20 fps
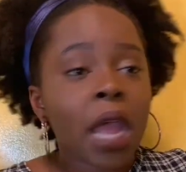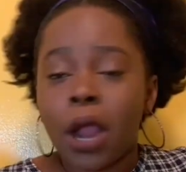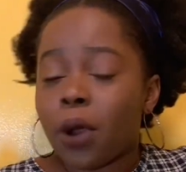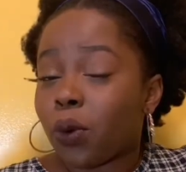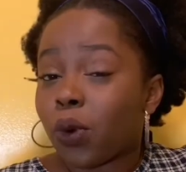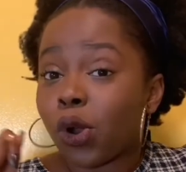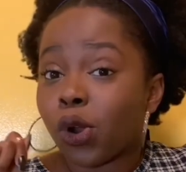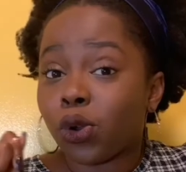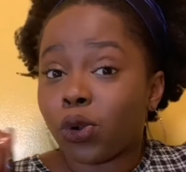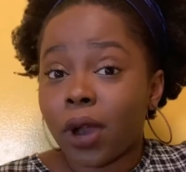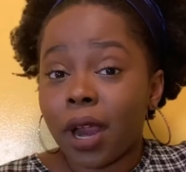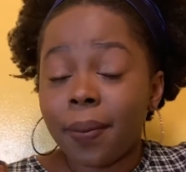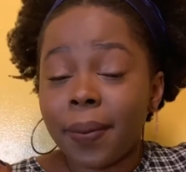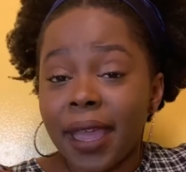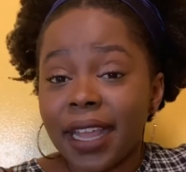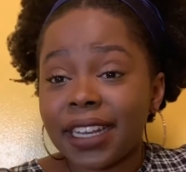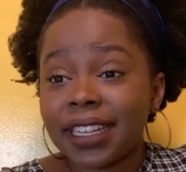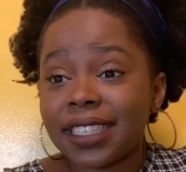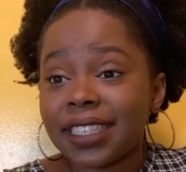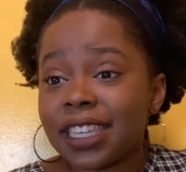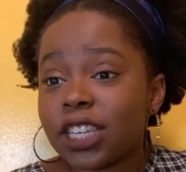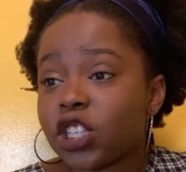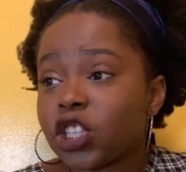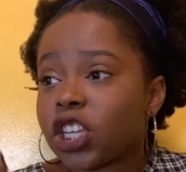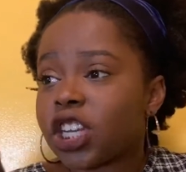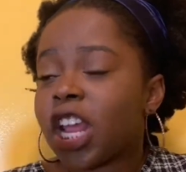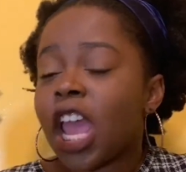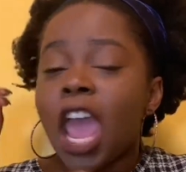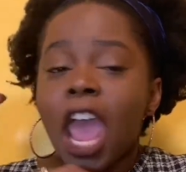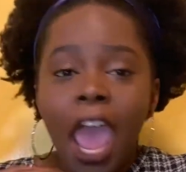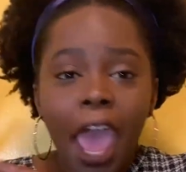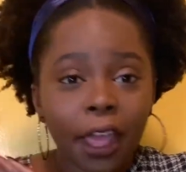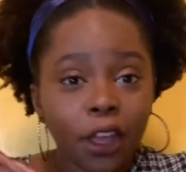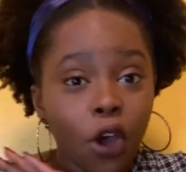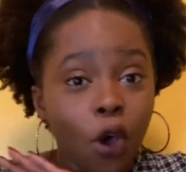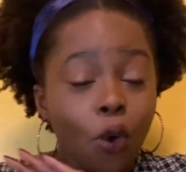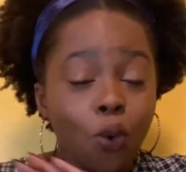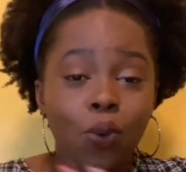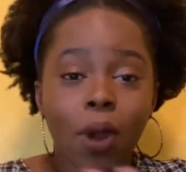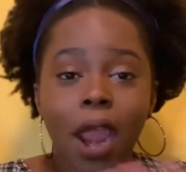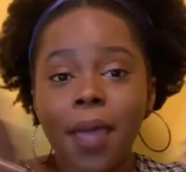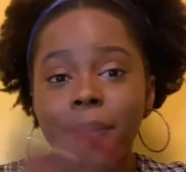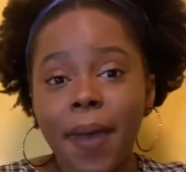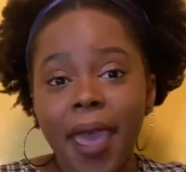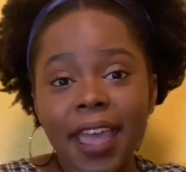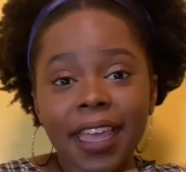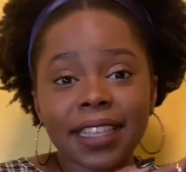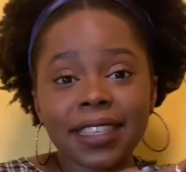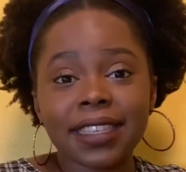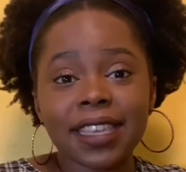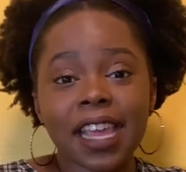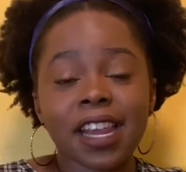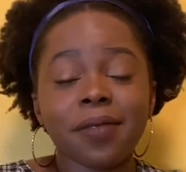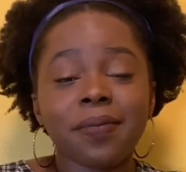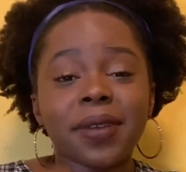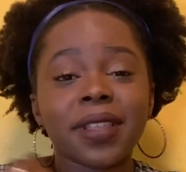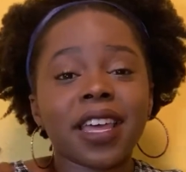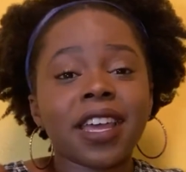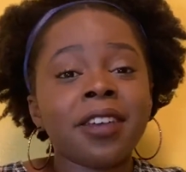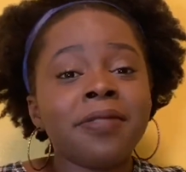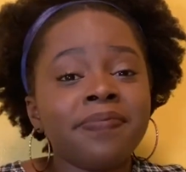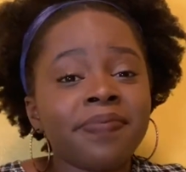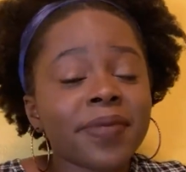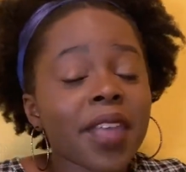regret my decision and go right back inside and be like,